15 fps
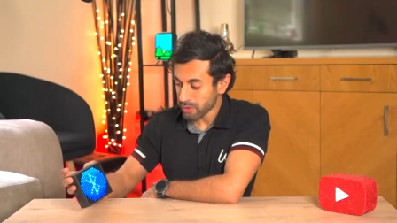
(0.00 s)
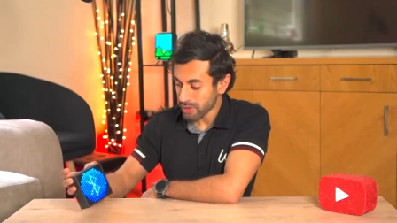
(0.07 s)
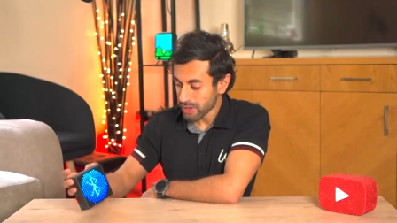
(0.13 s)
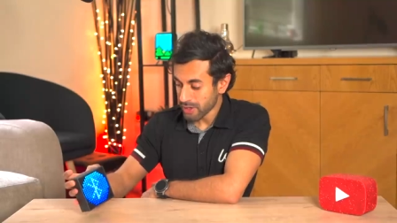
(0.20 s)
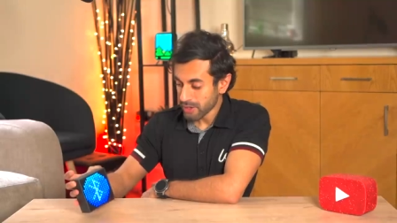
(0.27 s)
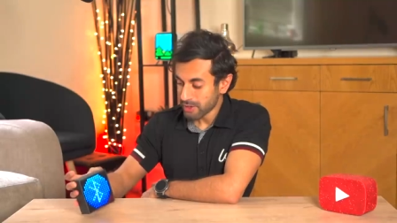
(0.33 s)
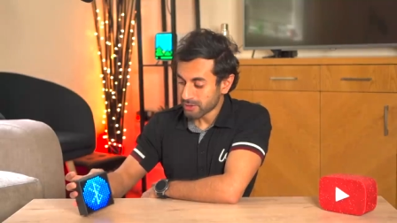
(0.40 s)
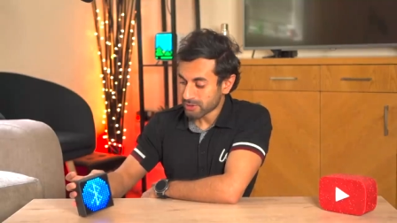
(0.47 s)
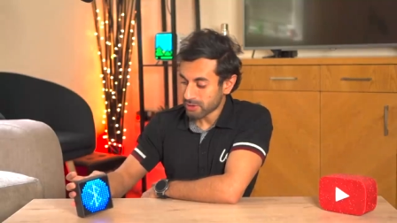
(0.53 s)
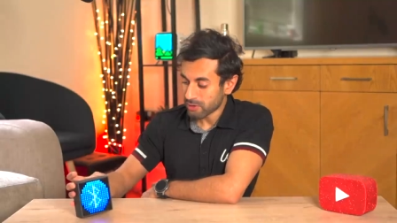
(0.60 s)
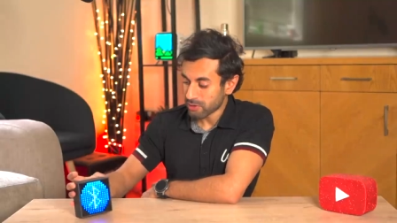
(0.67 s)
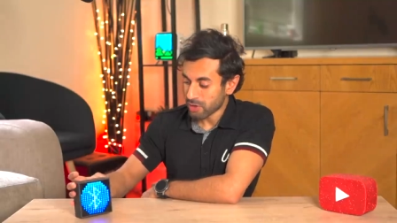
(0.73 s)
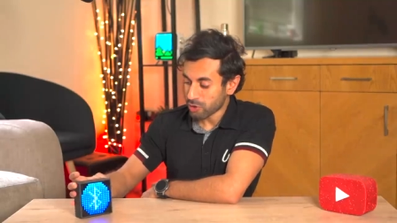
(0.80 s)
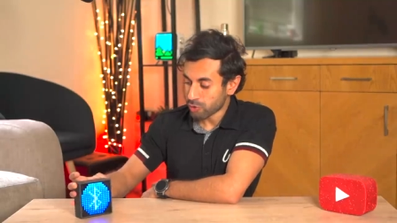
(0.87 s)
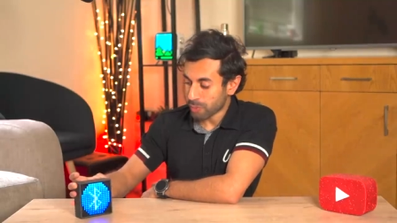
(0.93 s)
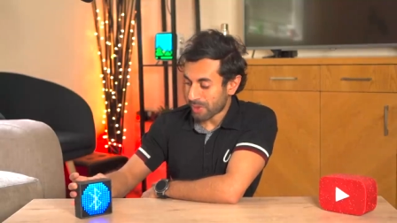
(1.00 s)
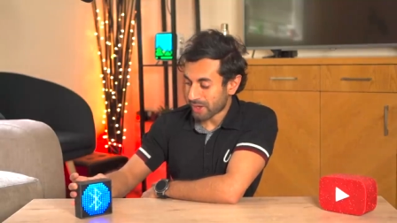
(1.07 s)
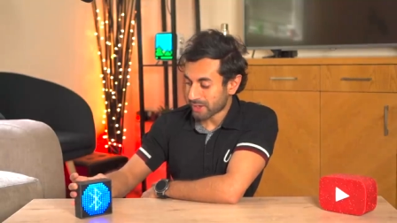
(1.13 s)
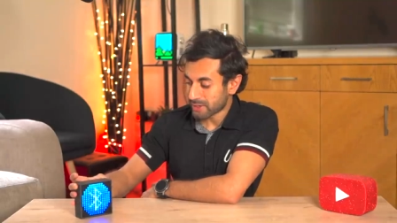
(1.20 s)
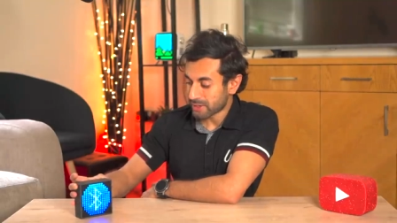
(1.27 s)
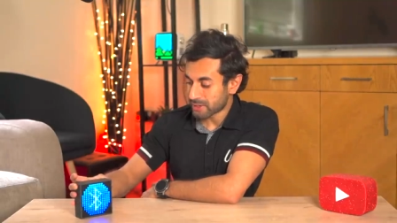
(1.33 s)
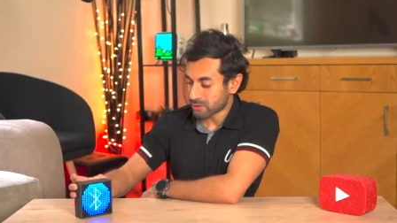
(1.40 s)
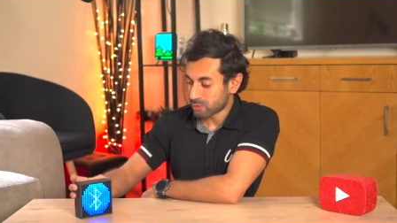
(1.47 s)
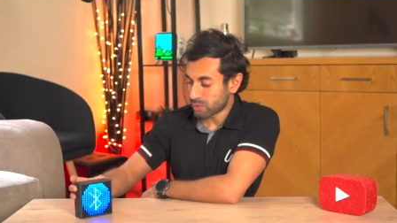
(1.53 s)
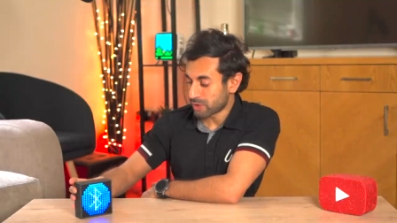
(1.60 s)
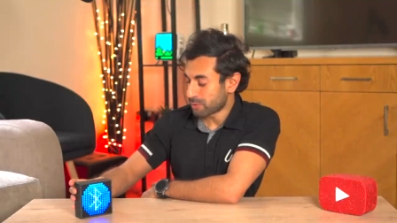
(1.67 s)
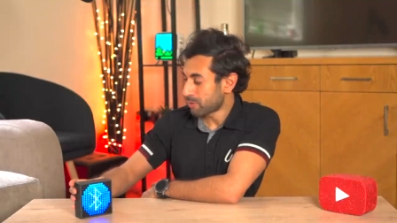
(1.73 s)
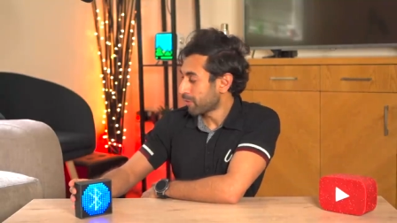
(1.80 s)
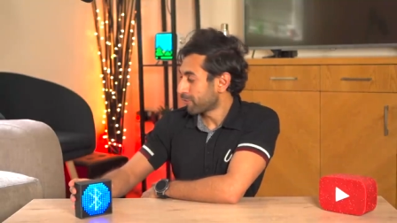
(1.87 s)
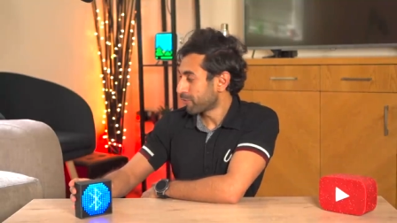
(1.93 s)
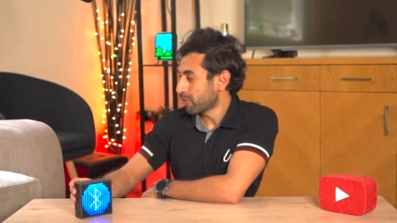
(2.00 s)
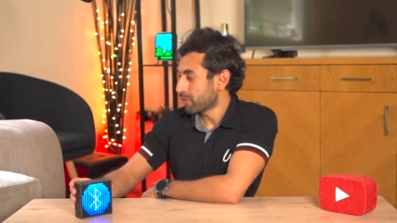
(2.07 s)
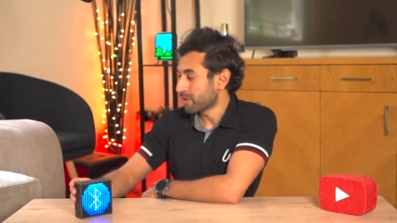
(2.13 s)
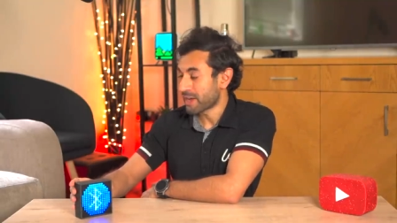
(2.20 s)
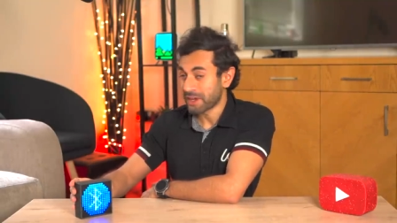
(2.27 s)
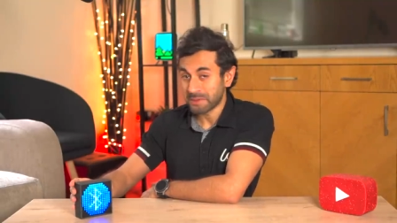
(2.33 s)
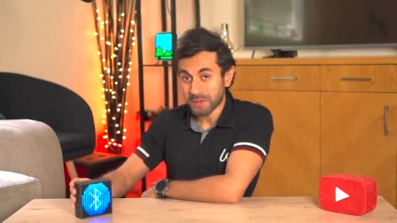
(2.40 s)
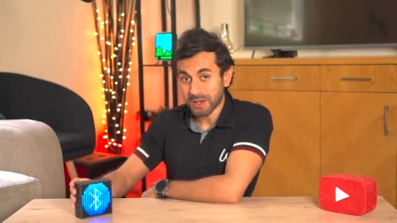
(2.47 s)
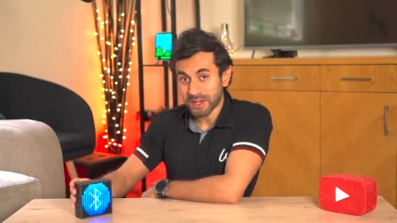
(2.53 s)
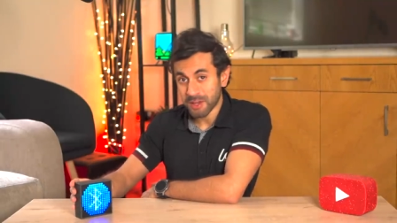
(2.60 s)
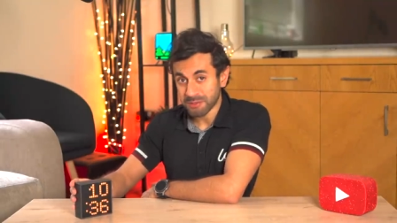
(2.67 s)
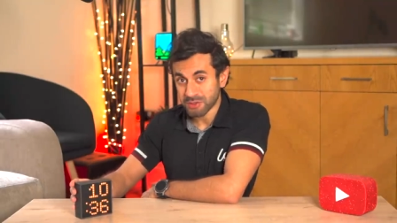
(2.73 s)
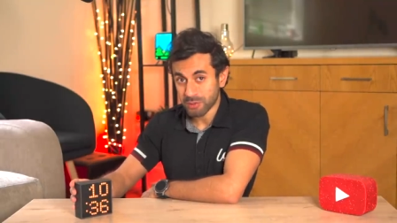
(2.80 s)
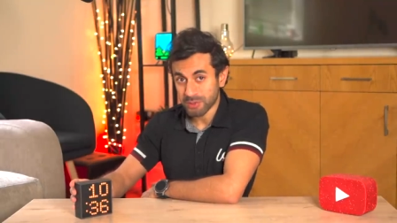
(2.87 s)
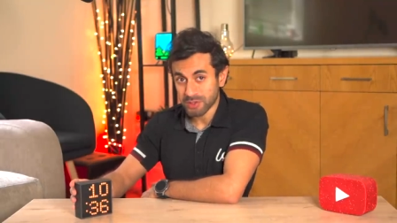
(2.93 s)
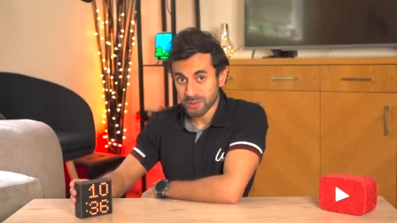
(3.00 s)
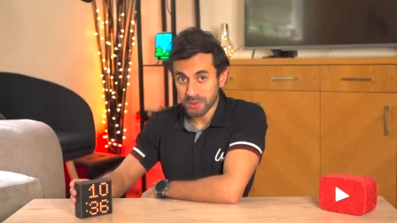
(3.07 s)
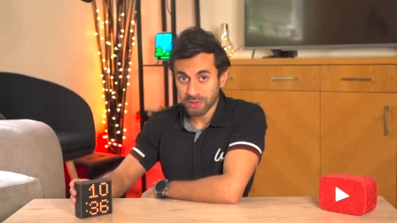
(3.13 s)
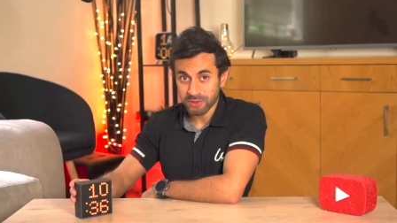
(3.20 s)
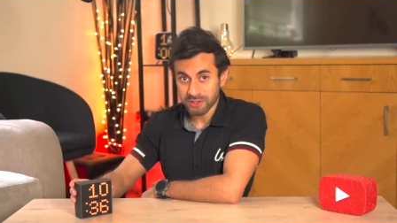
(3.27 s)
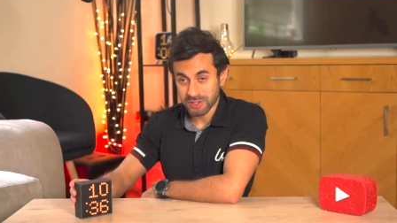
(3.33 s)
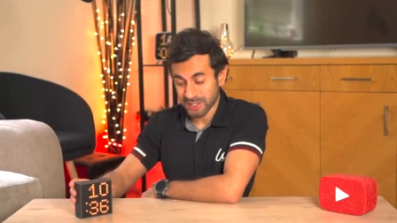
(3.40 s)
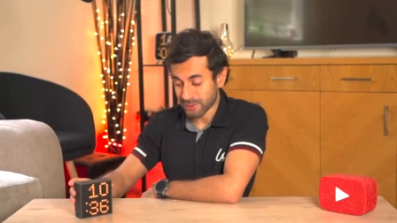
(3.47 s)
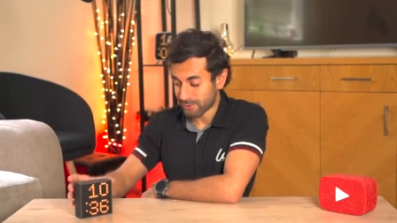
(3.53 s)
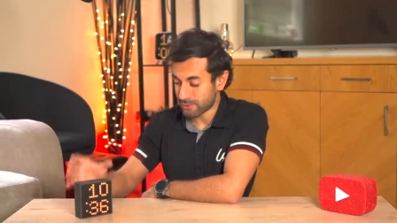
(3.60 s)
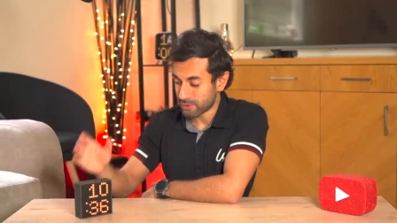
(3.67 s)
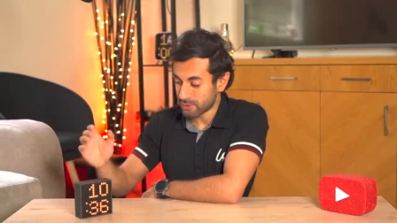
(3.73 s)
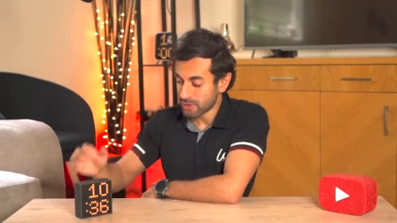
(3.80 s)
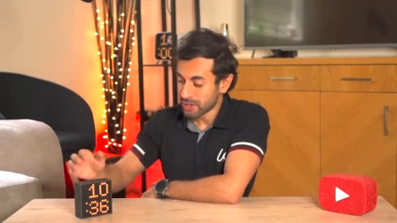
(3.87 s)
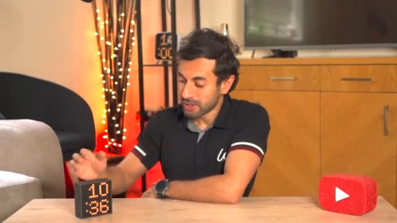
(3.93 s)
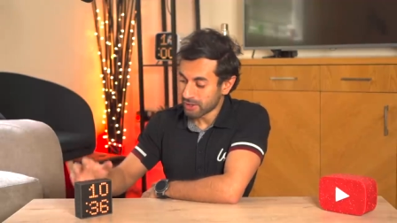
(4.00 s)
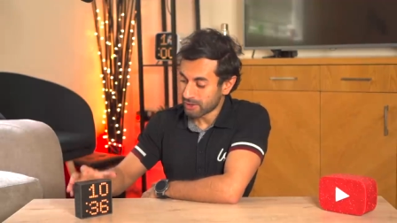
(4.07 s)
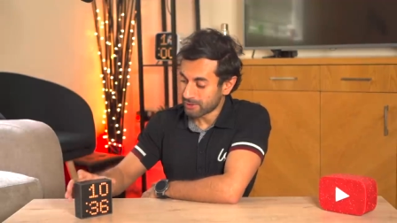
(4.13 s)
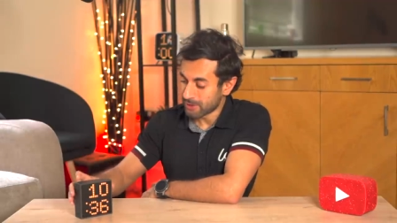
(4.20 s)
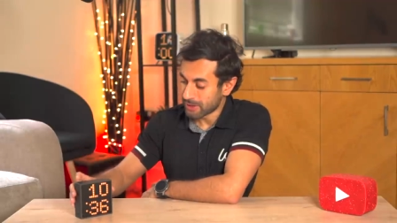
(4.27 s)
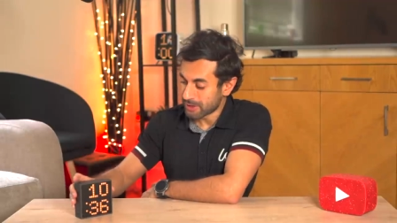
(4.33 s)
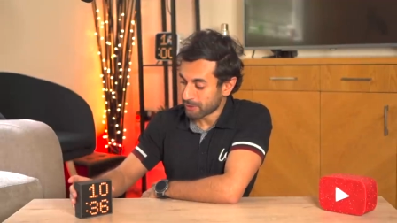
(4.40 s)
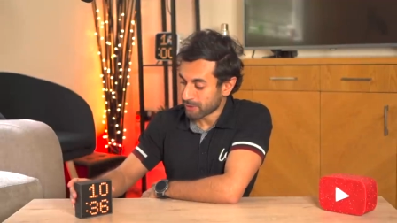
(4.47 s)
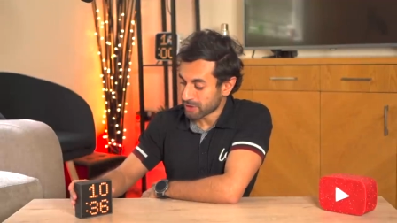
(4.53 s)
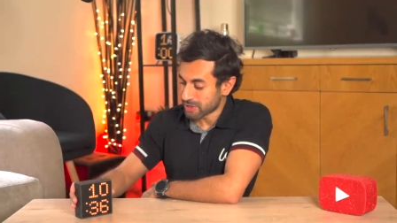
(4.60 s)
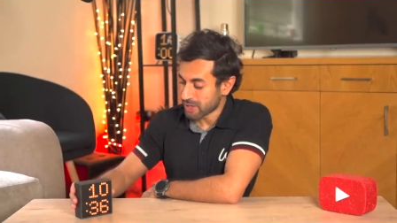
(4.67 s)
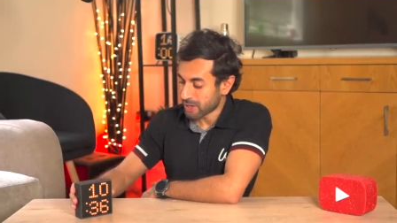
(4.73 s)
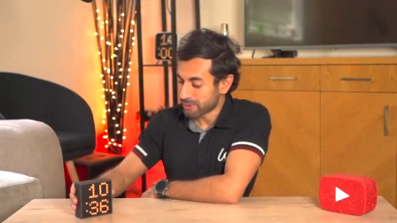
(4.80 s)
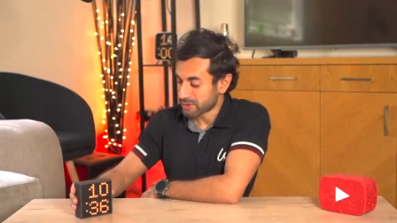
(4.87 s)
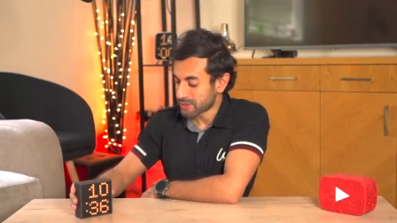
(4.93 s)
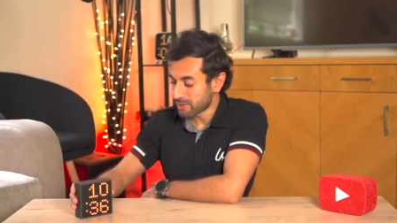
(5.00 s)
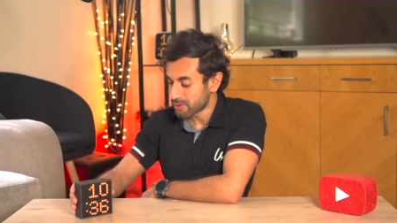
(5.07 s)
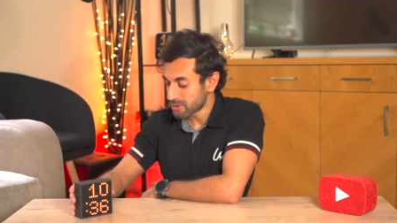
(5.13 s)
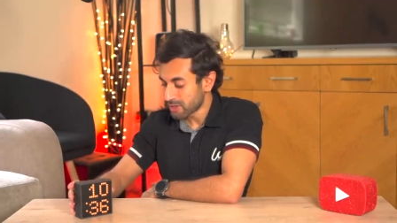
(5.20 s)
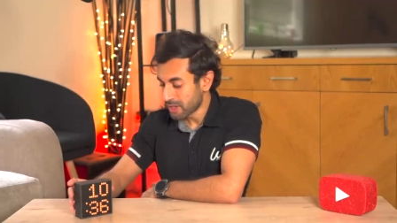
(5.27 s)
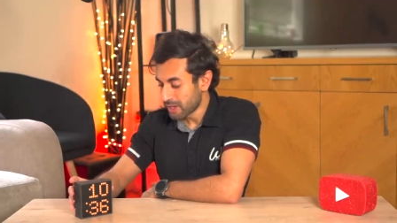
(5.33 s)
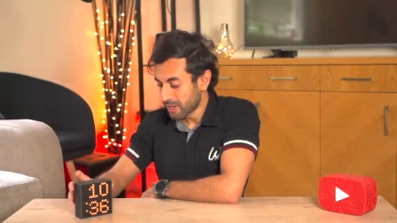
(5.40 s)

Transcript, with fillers: mode. So I'll pair this with my phone and my laptop as well to give you an idea of actually how it sounds.